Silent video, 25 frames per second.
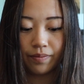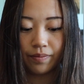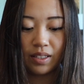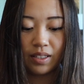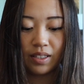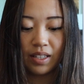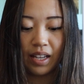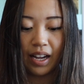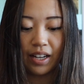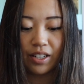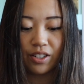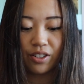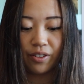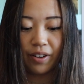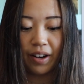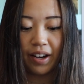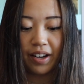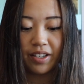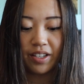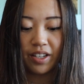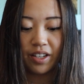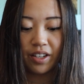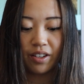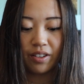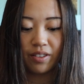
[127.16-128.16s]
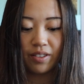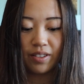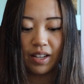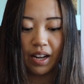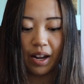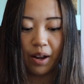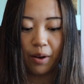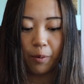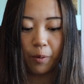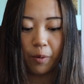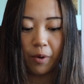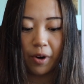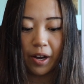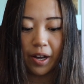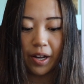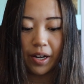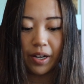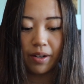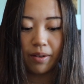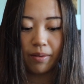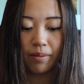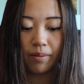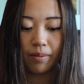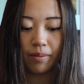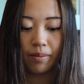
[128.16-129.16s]
Saturation goes down
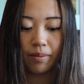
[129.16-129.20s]
1.